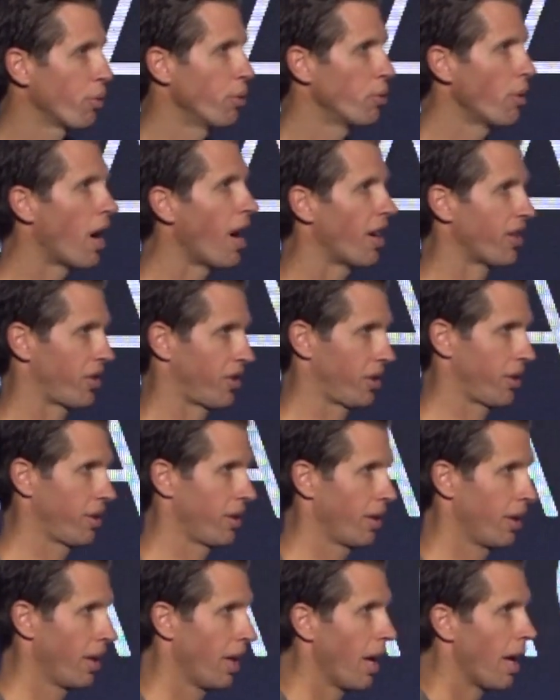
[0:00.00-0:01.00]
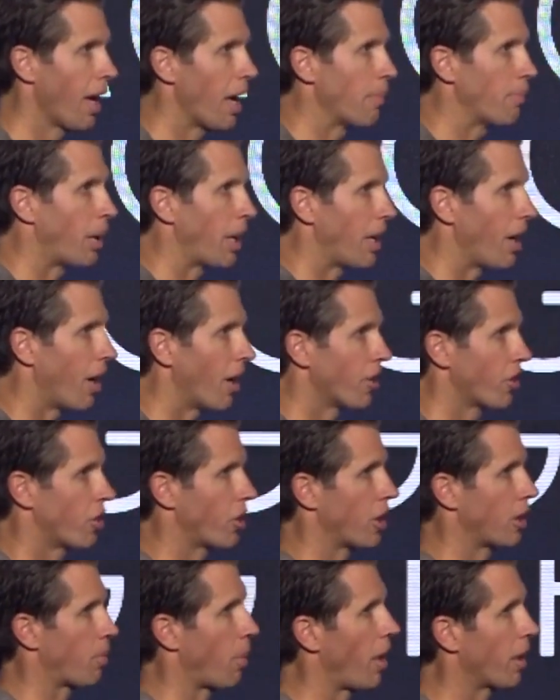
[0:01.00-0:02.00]
through us. And by us,
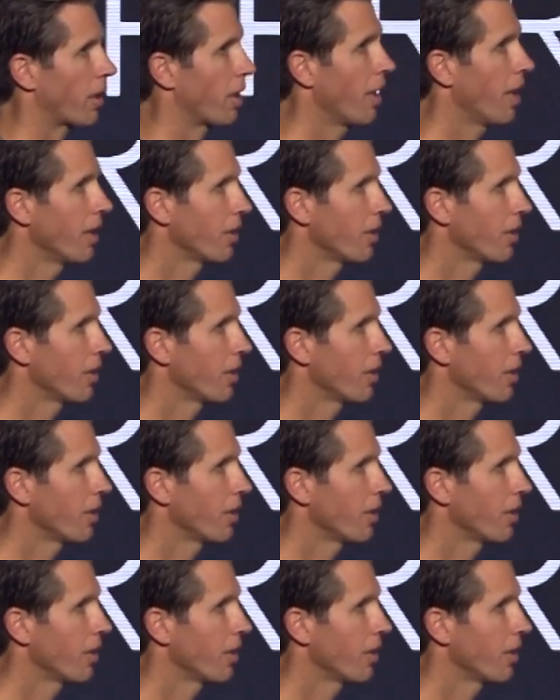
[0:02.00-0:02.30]
she spoke,